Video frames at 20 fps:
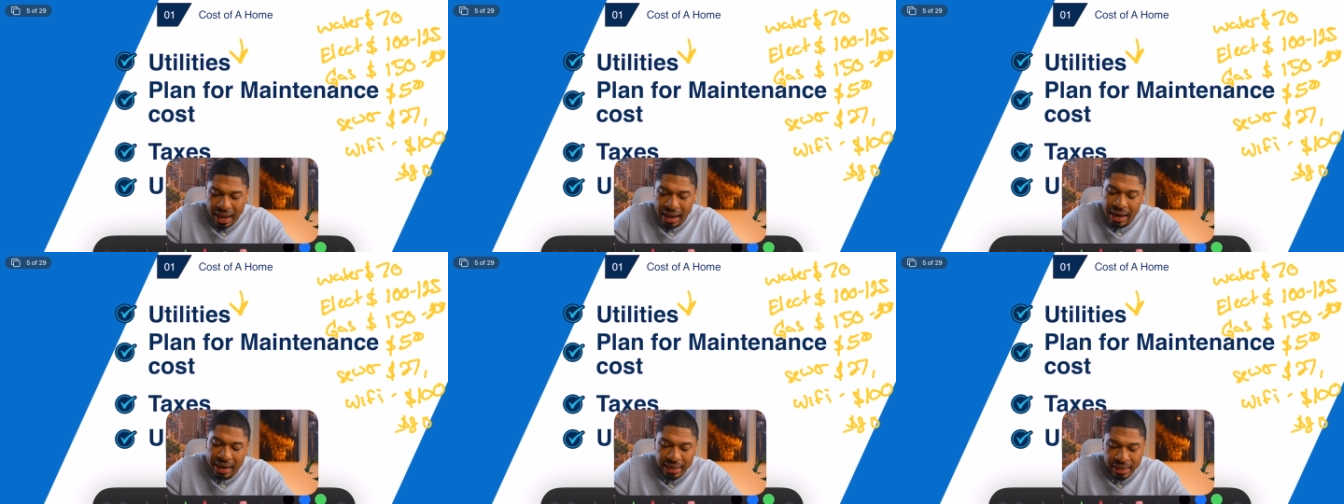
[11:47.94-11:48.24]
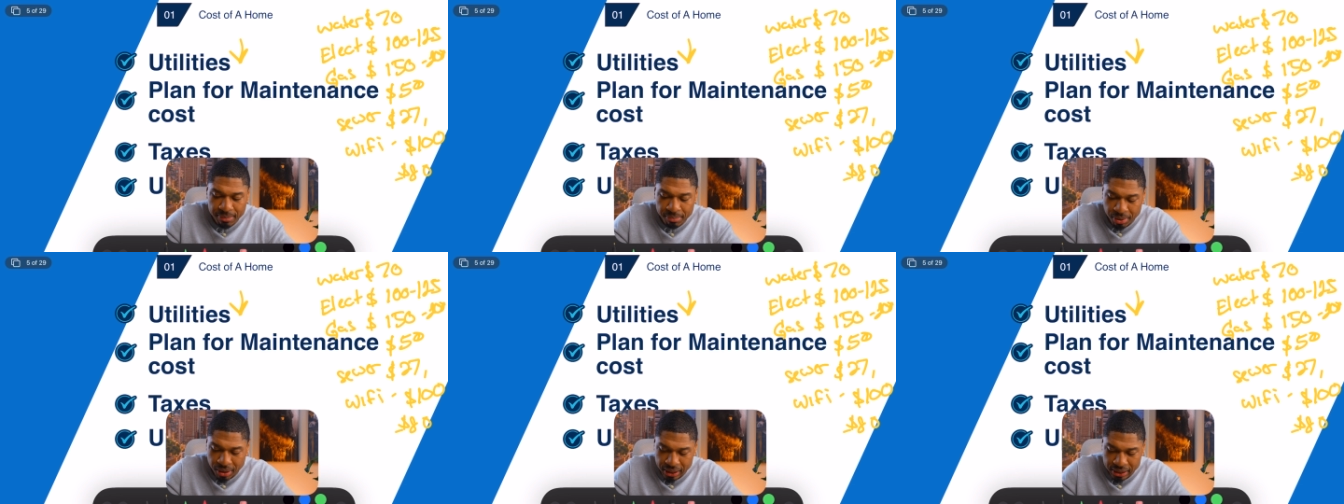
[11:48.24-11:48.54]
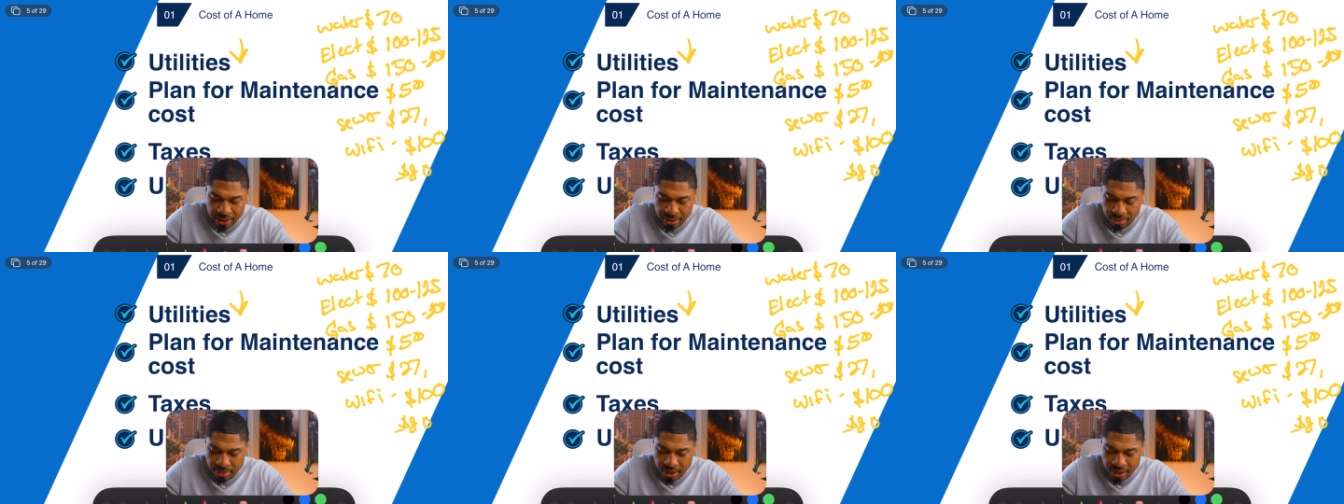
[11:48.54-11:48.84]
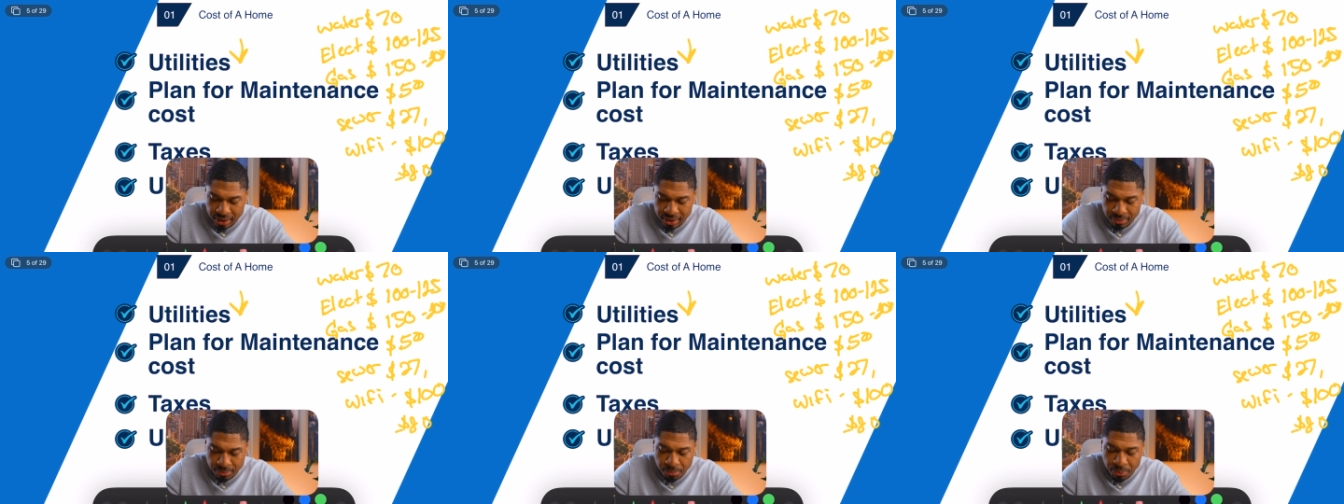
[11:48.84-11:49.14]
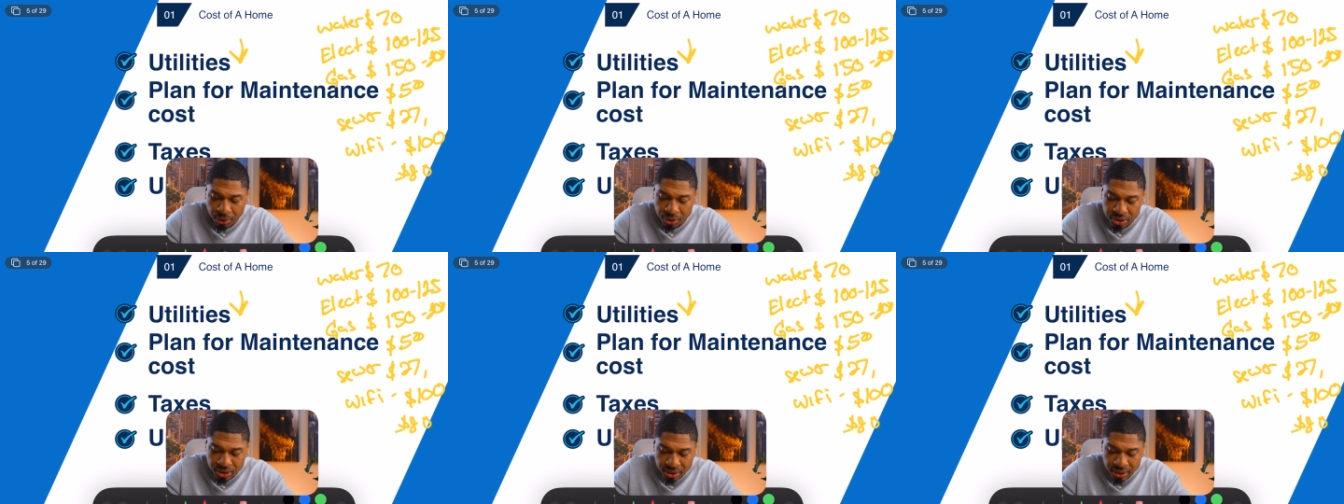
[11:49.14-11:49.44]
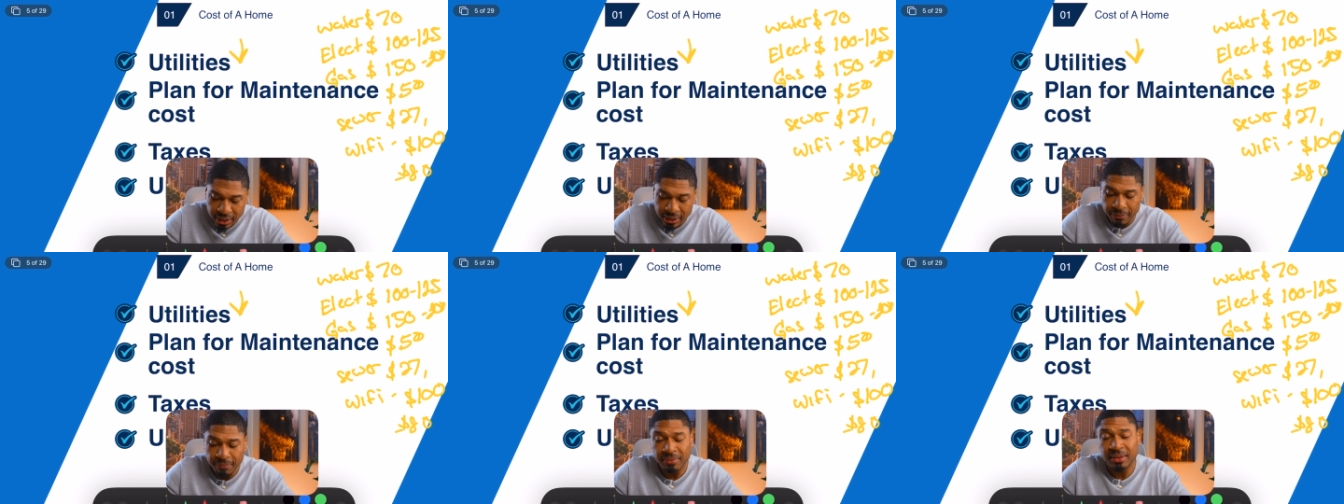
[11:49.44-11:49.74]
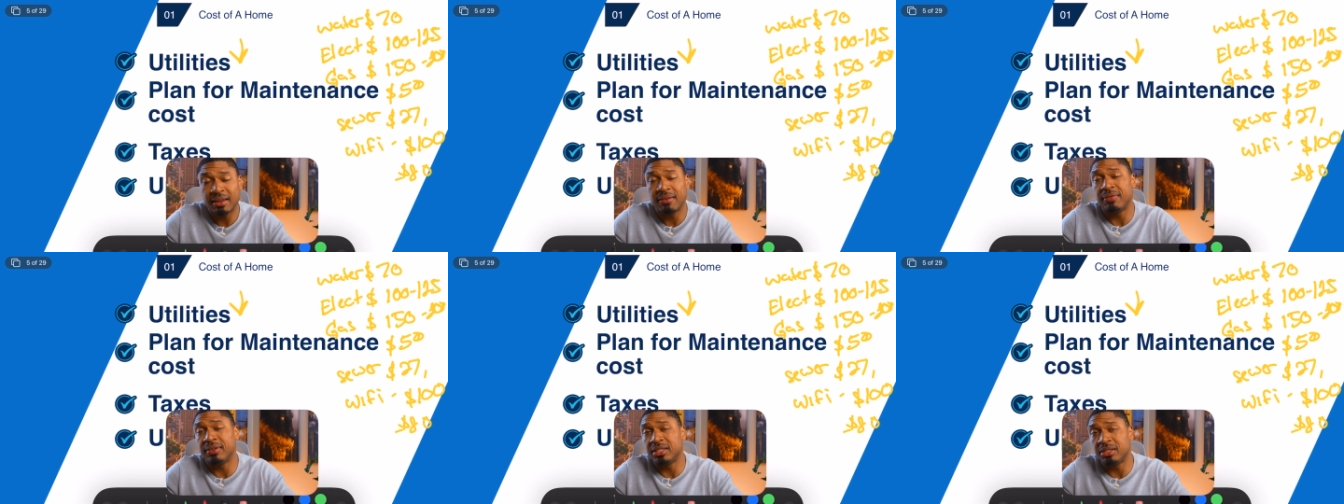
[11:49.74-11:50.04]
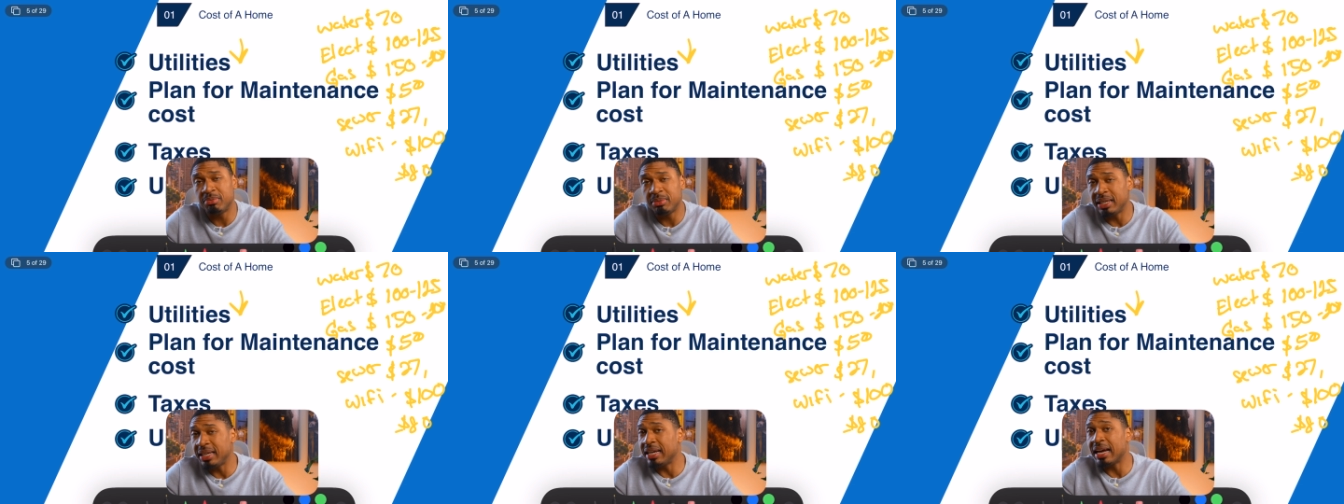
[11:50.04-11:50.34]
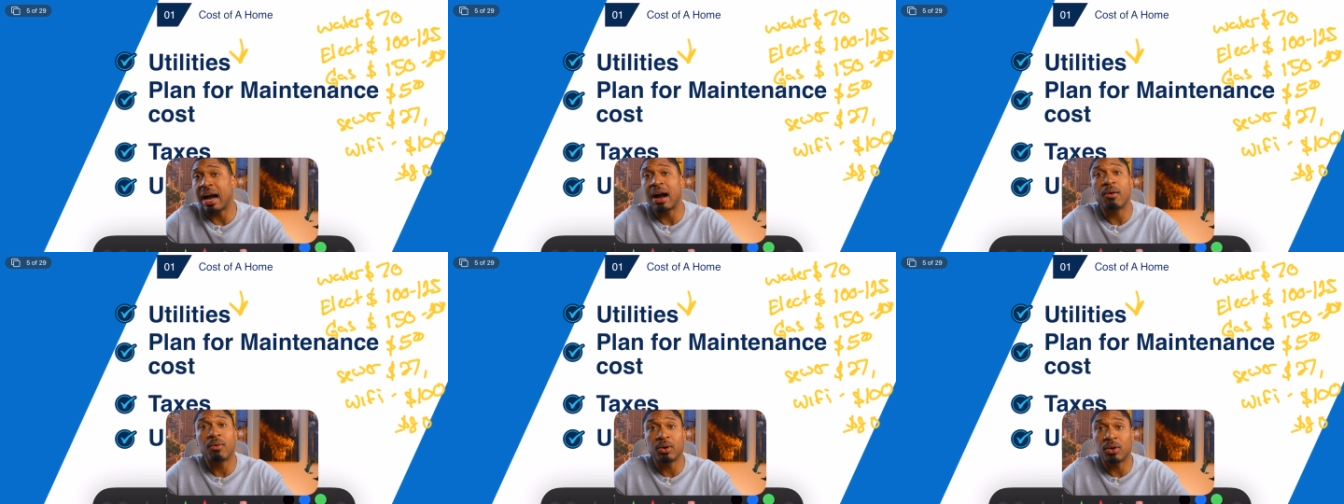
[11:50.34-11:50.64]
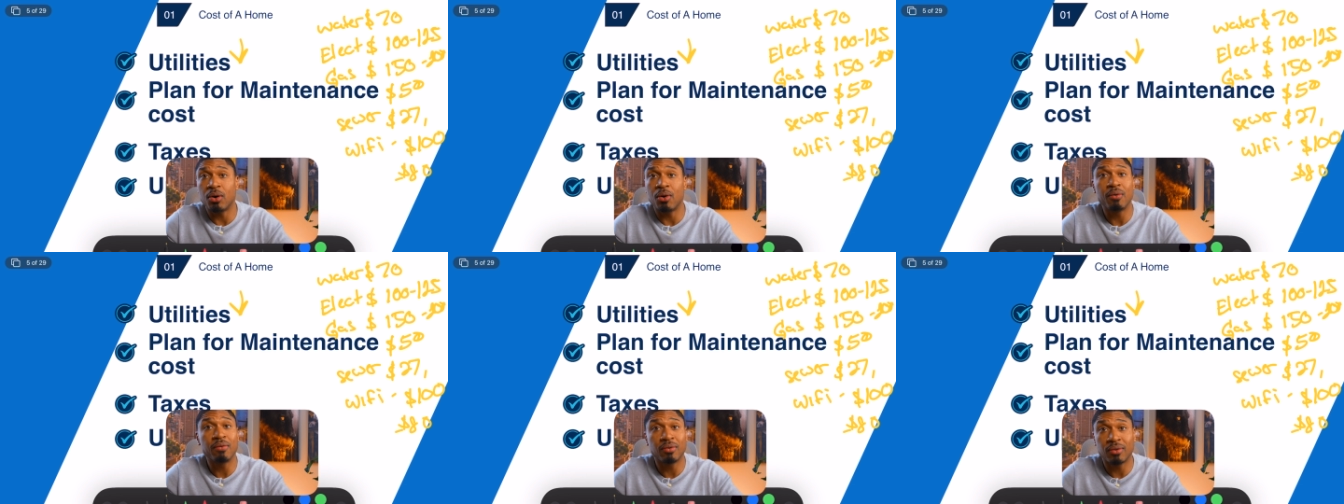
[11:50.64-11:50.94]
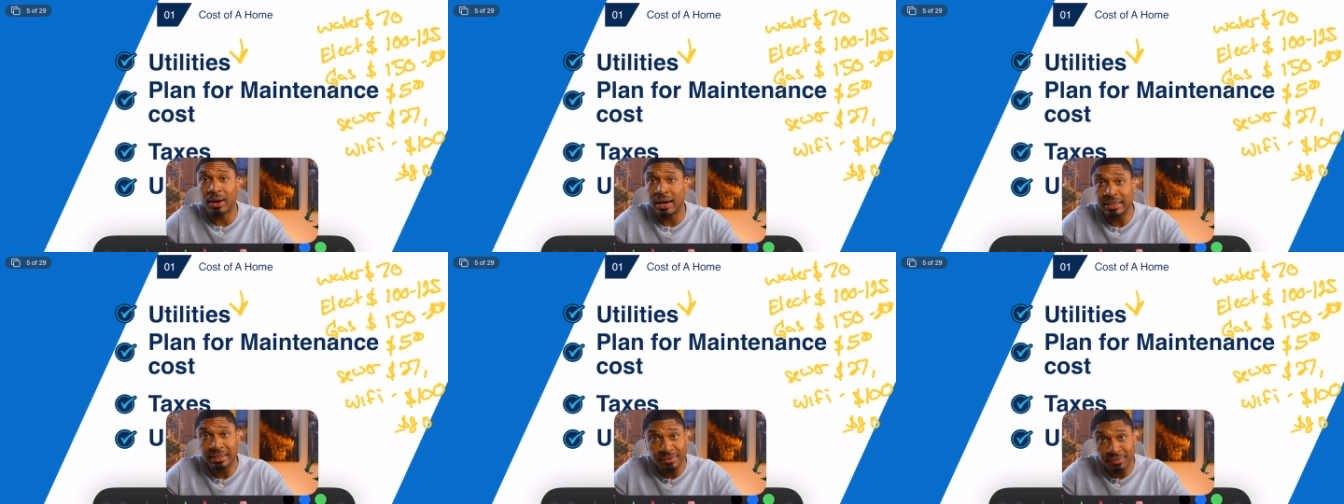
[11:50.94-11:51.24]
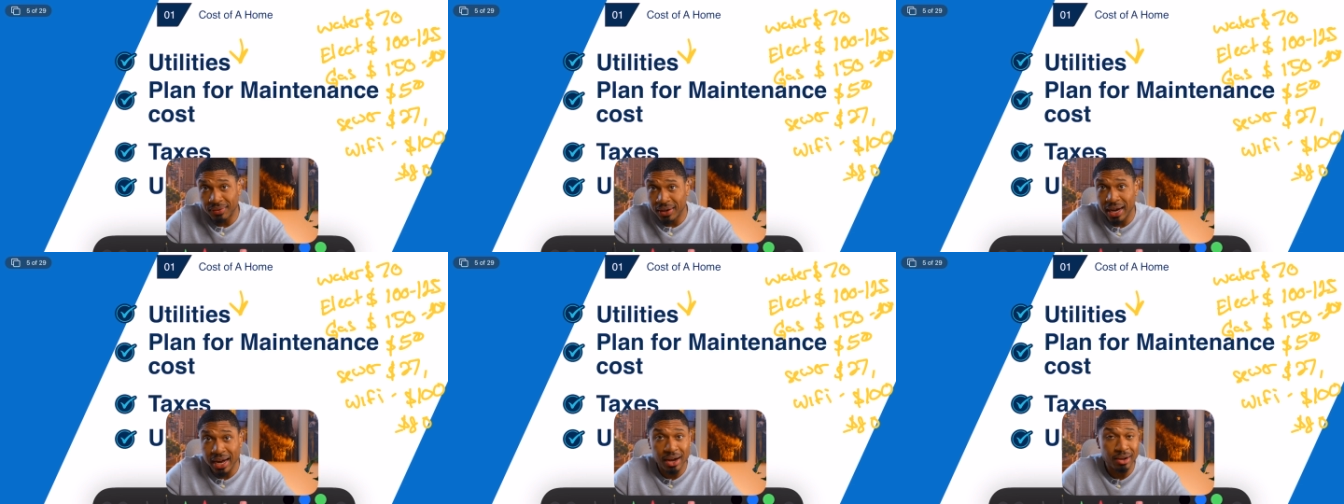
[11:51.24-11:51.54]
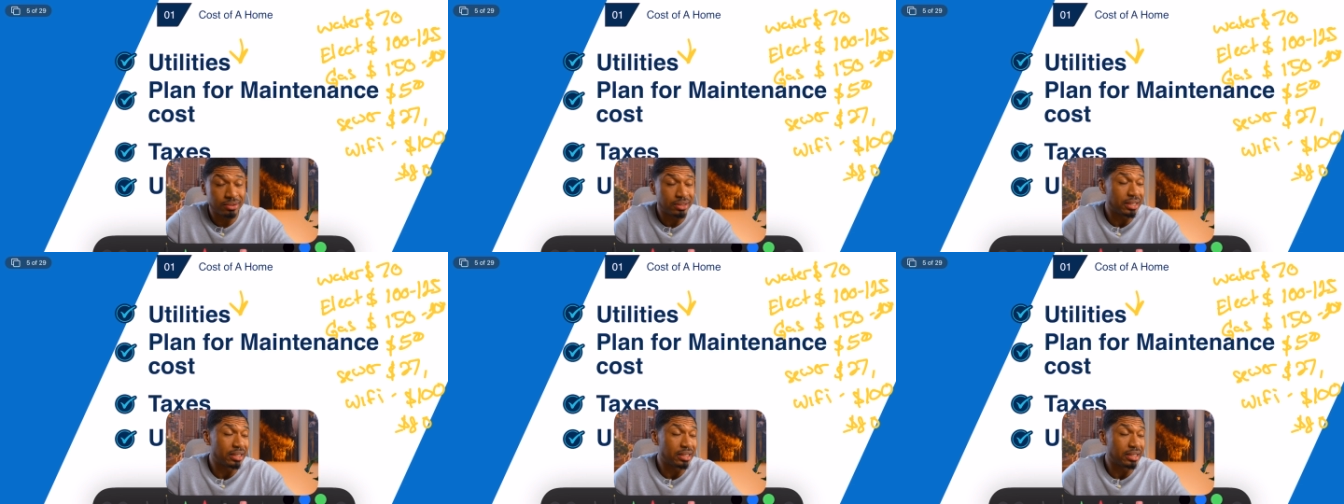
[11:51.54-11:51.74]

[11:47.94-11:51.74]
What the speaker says: $80 a month. Personally, if it's me, I will go Verizon Fios.